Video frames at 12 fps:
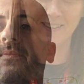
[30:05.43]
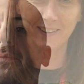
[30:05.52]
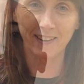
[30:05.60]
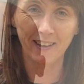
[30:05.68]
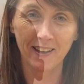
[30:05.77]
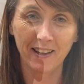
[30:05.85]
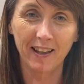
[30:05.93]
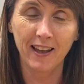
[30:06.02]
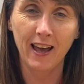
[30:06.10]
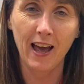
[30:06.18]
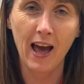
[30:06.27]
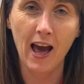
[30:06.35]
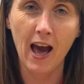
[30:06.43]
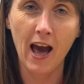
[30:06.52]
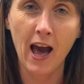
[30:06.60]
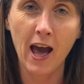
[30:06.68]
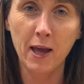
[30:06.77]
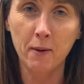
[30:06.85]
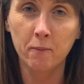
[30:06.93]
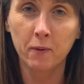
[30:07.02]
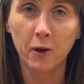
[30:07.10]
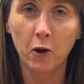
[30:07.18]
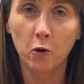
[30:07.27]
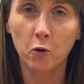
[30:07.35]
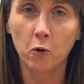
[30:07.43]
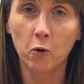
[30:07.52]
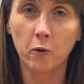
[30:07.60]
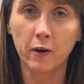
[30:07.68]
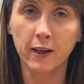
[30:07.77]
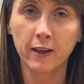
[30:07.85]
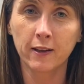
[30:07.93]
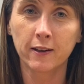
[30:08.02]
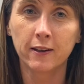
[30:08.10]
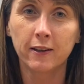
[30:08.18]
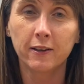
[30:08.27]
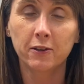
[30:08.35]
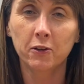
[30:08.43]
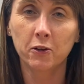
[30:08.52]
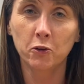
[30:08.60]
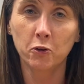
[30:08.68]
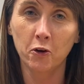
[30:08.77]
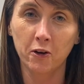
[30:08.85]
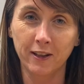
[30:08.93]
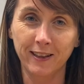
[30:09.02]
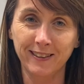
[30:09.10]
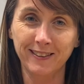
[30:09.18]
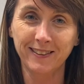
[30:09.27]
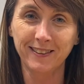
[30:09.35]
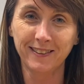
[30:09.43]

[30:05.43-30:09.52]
Okay. I'm going to the toilet.